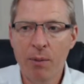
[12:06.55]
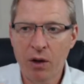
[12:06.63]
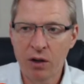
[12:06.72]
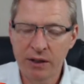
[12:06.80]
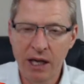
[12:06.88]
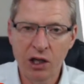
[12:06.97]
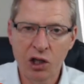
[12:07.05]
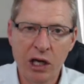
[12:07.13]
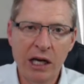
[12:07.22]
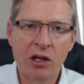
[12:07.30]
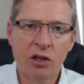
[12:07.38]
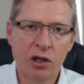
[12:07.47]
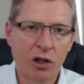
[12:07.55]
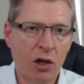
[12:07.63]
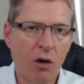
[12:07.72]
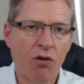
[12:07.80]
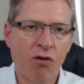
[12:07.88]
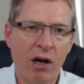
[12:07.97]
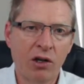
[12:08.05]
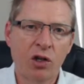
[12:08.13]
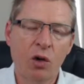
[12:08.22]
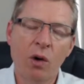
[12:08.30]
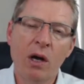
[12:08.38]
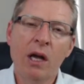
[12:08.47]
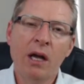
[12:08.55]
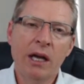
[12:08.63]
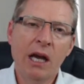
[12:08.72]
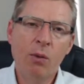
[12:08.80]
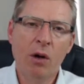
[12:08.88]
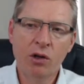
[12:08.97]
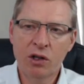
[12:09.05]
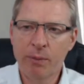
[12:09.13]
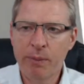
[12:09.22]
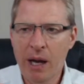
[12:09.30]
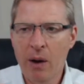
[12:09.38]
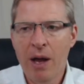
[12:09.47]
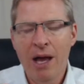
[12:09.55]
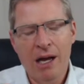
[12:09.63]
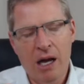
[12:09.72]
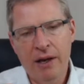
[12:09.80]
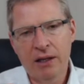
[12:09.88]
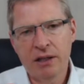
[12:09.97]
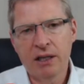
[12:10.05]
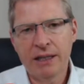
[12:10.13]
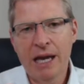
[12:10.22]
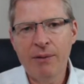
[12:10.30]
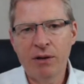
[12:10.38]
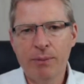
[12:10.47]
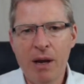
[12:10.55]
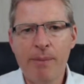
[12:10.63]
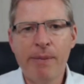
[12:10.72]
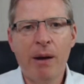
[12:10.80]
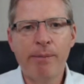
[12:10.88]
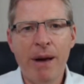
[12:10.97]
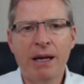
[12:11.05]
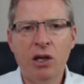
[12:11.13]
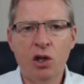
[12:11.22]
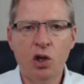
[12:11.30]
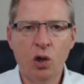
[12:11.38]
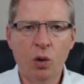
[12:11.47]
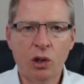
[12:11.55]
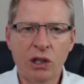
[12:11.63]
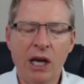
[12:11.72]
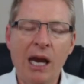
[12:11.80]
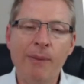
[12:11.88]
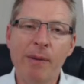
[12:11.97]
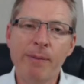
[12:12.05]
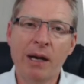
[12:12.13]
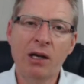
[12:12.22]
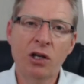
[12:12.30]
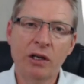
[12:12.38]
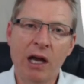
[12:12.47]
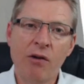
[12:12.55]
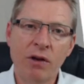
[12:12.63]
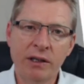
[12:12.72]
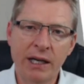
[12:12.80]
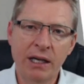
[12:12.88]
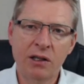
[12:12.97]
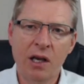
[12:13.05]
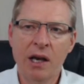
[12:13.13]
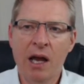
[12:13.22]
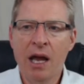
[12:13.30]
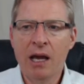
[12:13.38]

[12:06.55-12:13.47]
Because that changes are so gradual, he won't jump out. And that's the same to be about managing your team and managing that resistance.